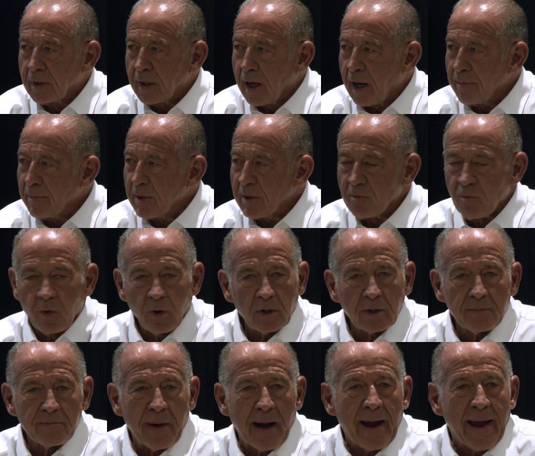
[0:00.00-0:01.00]
I've been
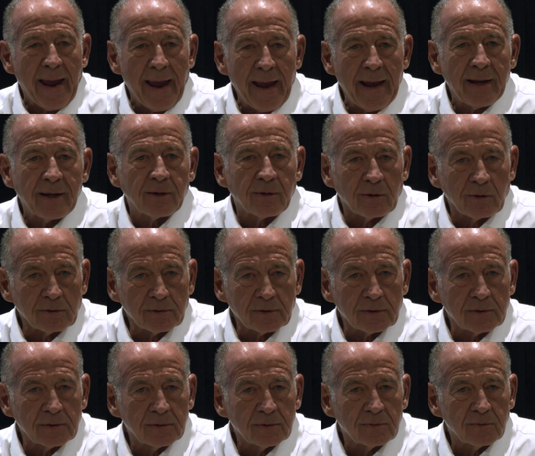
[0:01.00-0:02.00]
working my
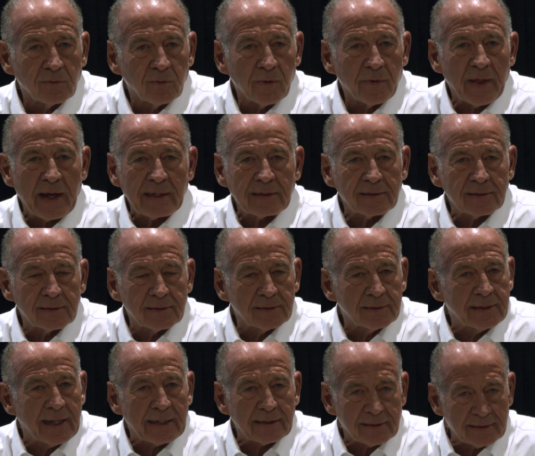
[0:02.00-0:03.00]
angles. Well, that's
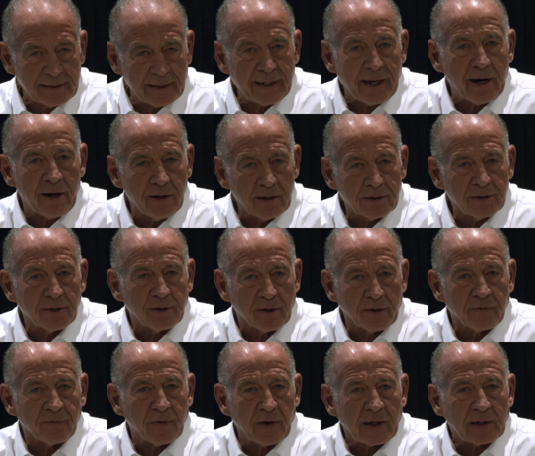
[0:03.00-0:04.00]
the character
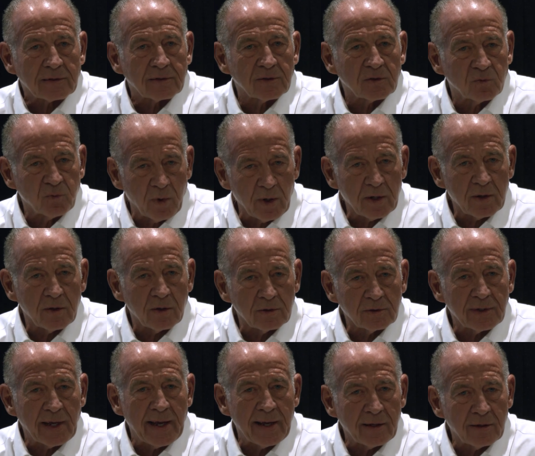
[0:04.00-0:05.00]
defects, is what do
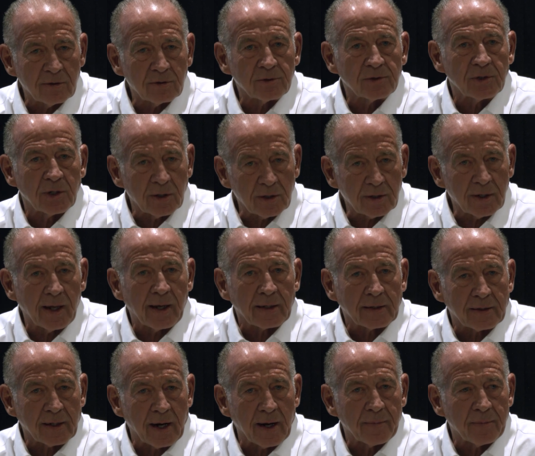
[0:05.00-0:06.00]
those angles look like
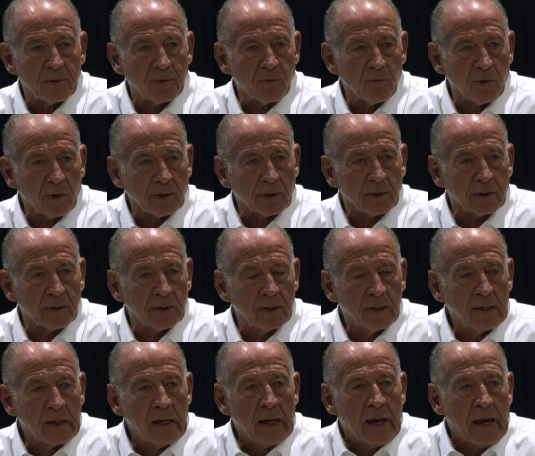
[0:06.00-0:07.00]
that I've been working?
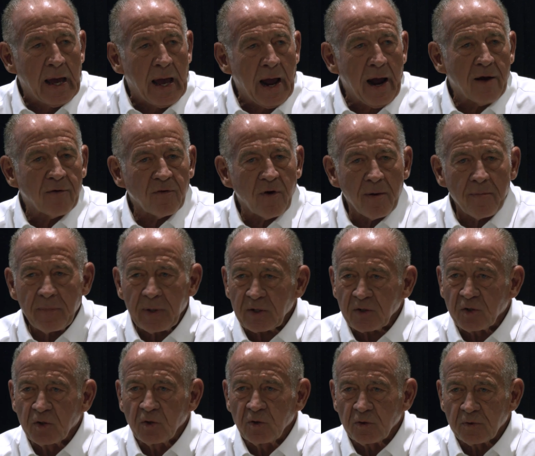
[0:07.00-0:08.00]
Have I
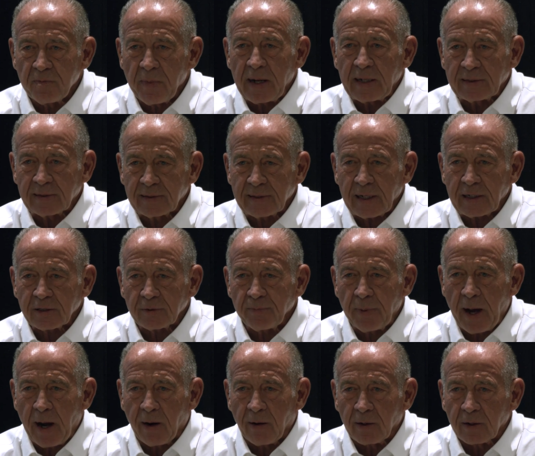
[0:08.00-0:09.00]
misused my sex
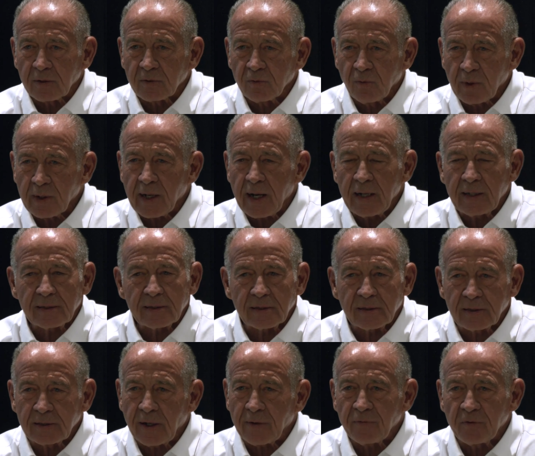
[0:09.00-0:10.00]
powers? What kind of
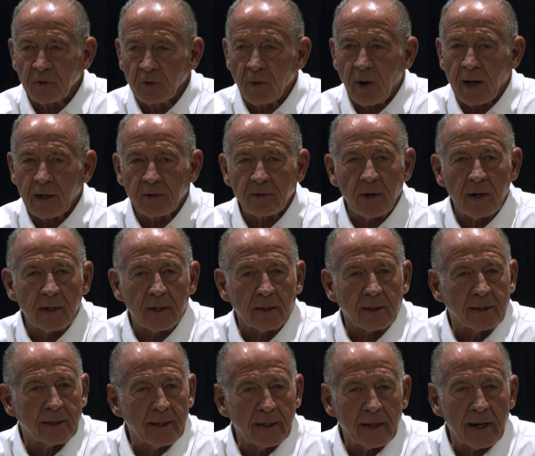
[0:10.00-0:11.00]
stuff do I try to
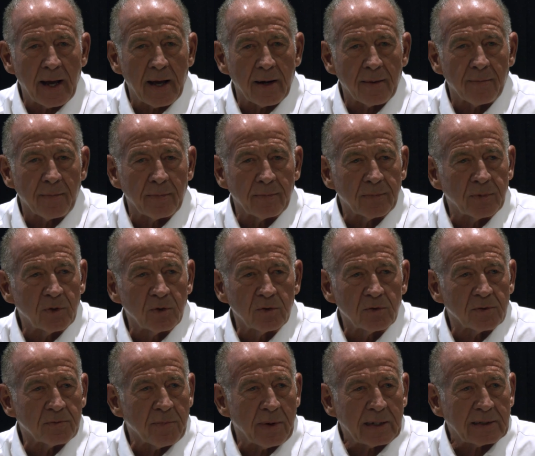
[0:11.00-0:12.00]
get out of
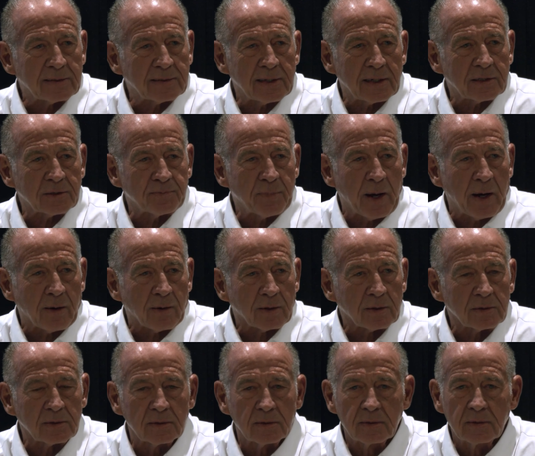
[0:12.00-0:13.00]
using my sex
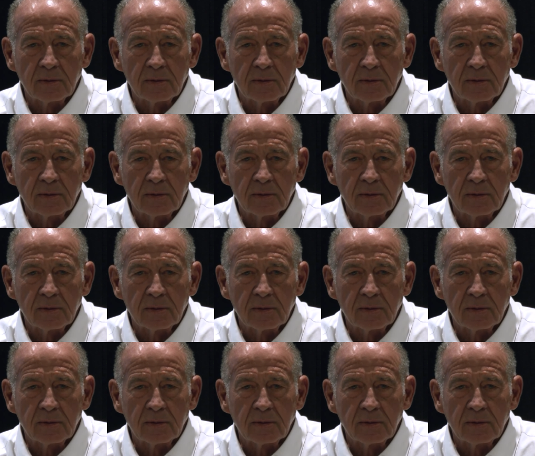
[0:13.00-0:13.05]
powers?